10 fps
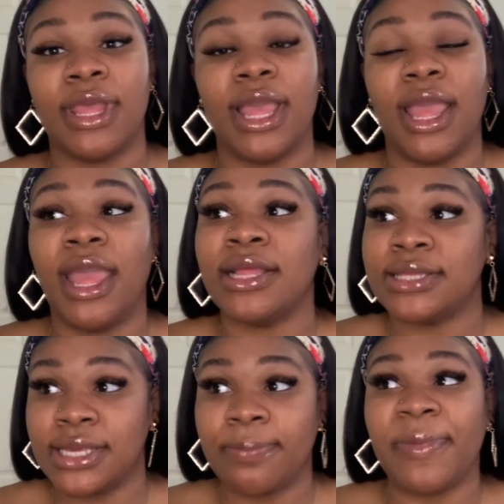It
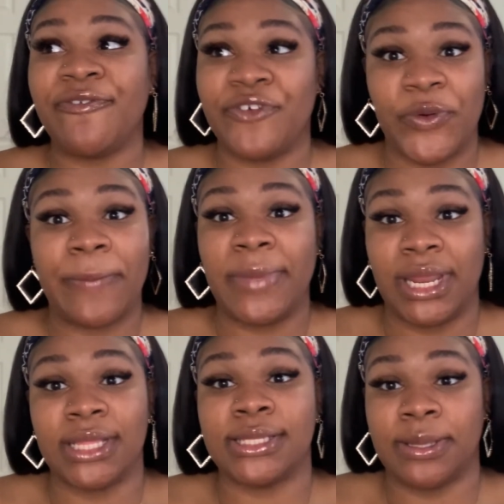took me 4
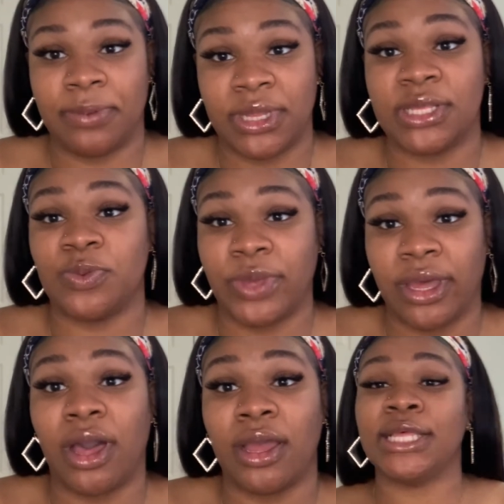minutes to put this wig
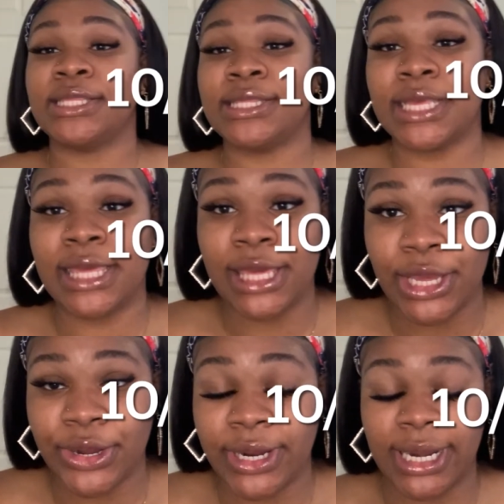on.
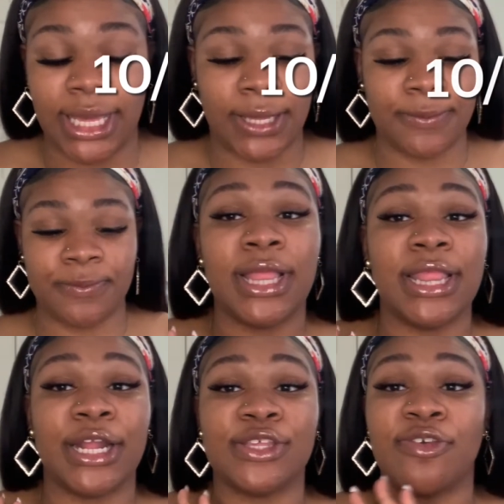Security.
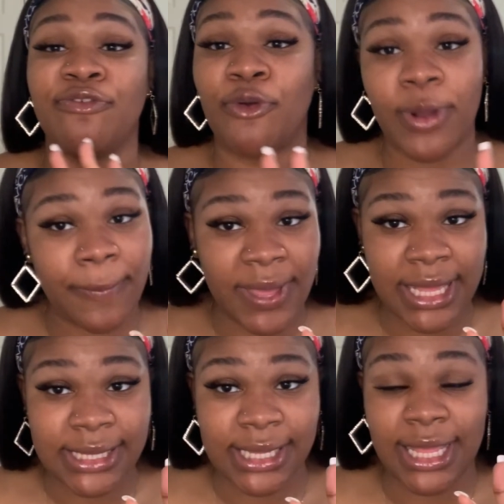There's 4
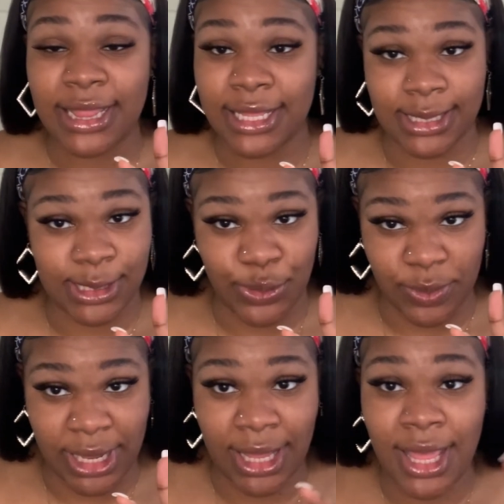pins in this
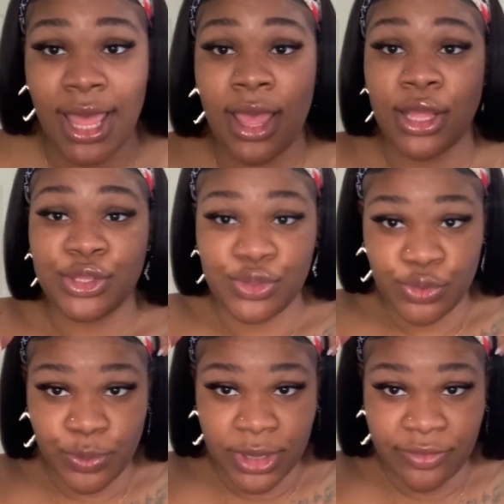unit,
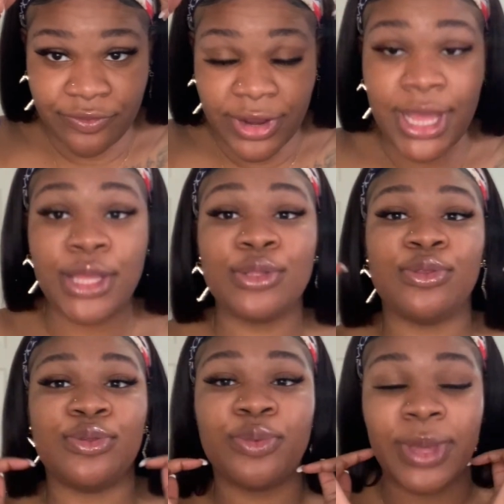2 in the front,
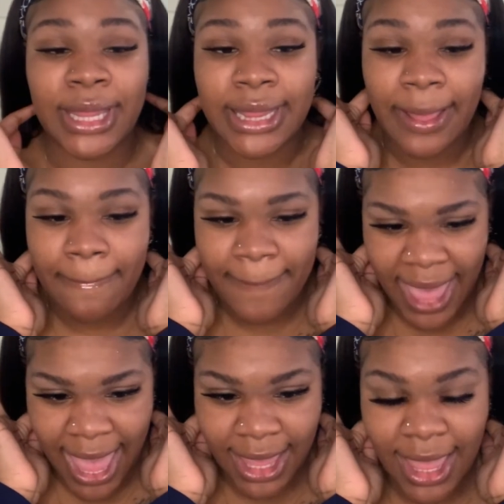2 in the
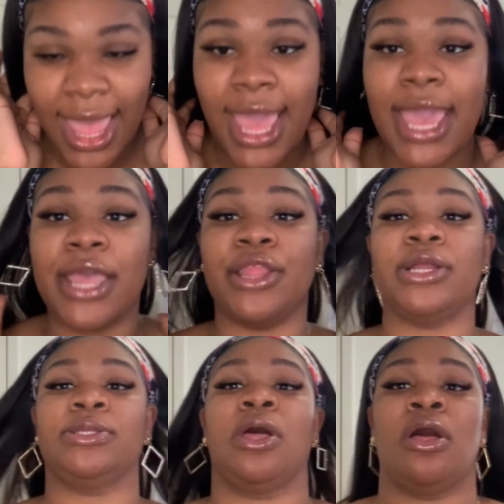back, and
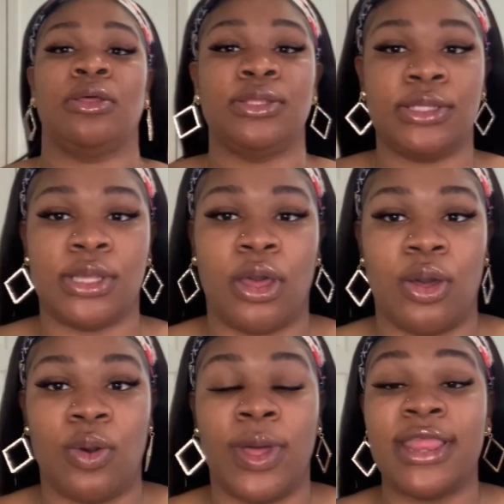there's
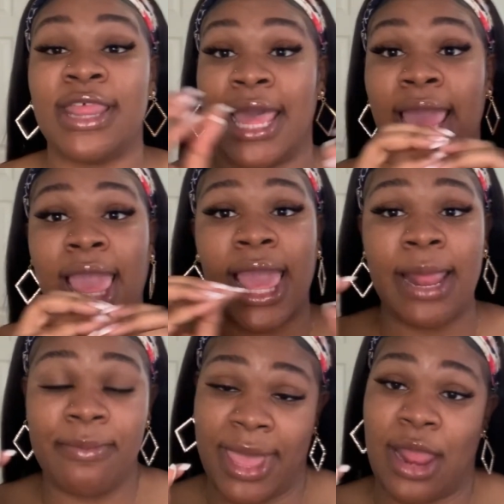also the
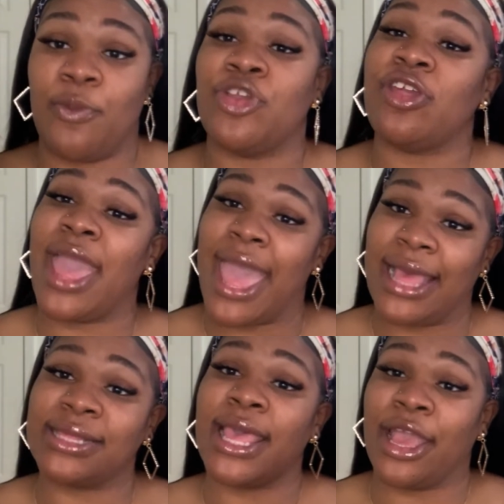headband, which
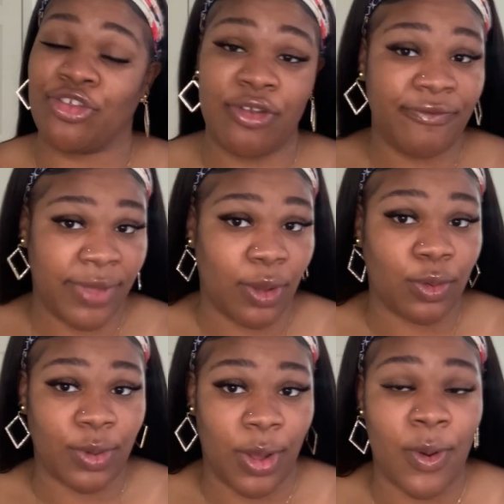has extra
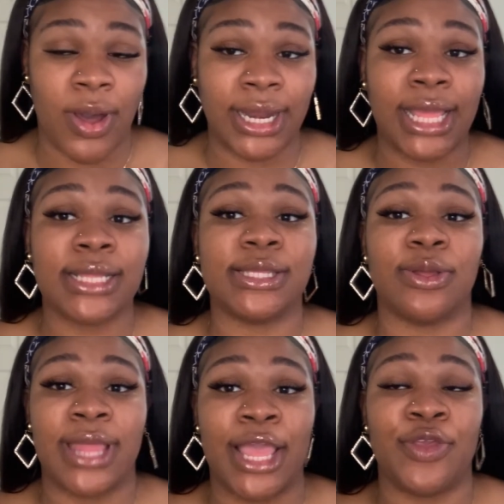Velcro on it so
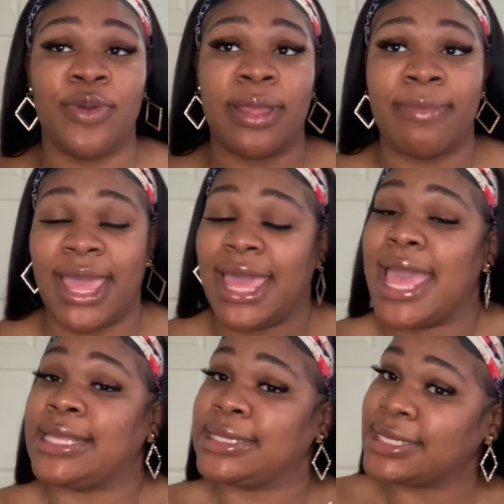that you can make it
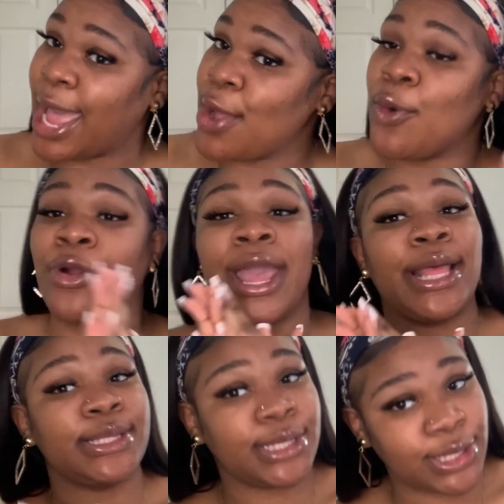as tight or
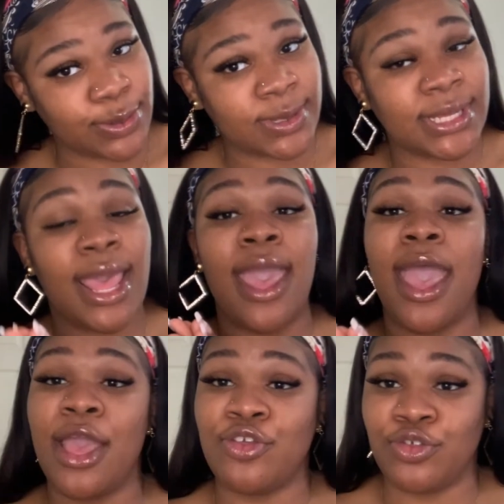as loose
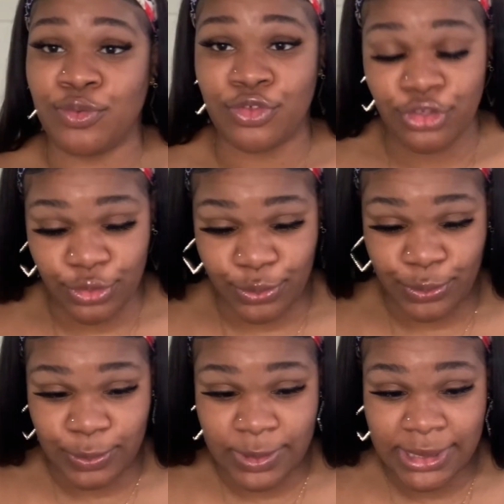as you
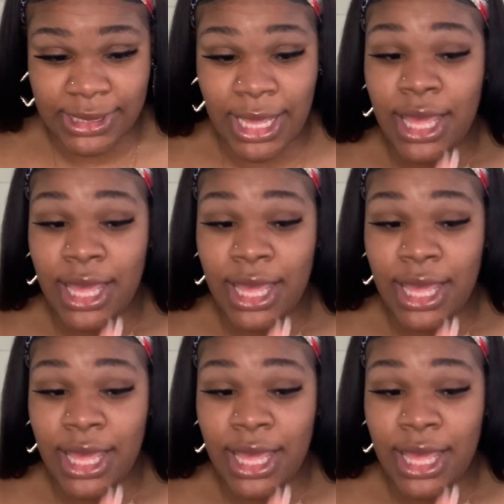choose.